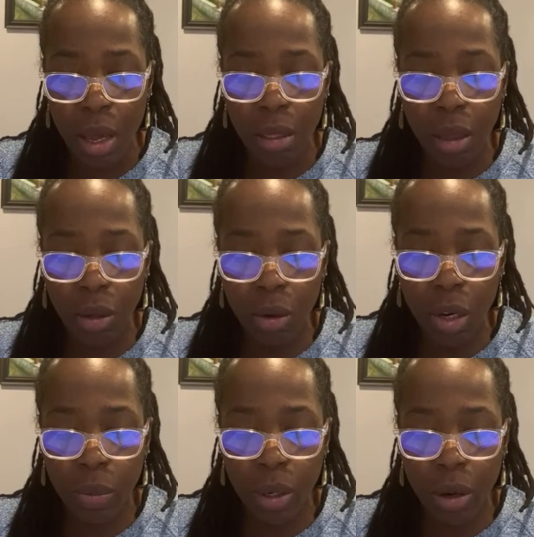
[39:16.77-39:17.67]
The
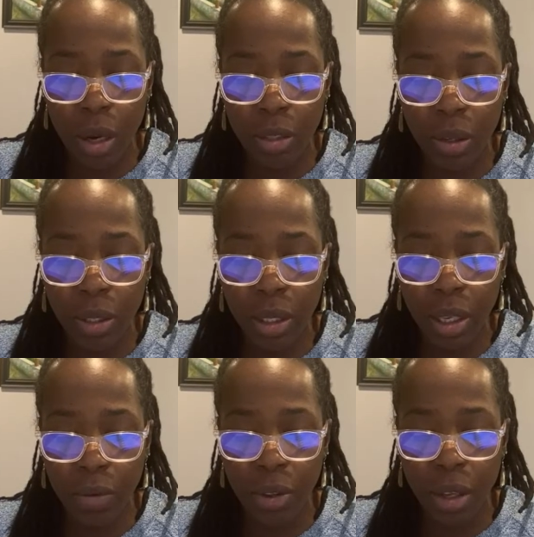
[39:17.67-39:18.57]
Lord will also
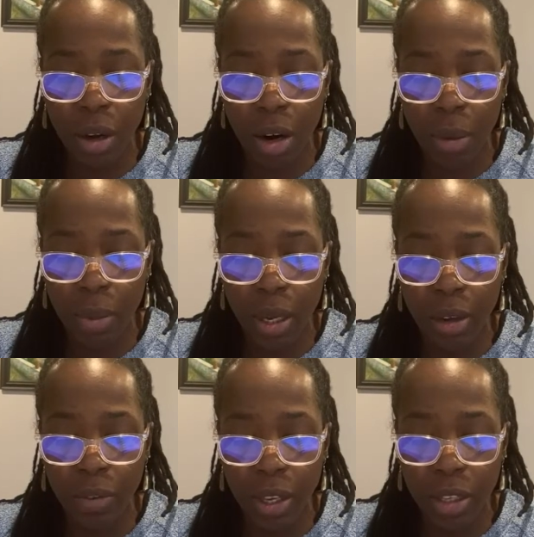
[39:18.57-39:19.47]
deliver the army
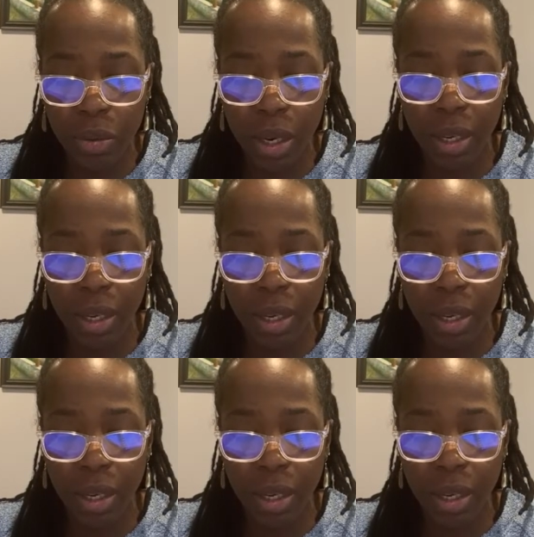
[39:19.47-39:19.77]
of Israel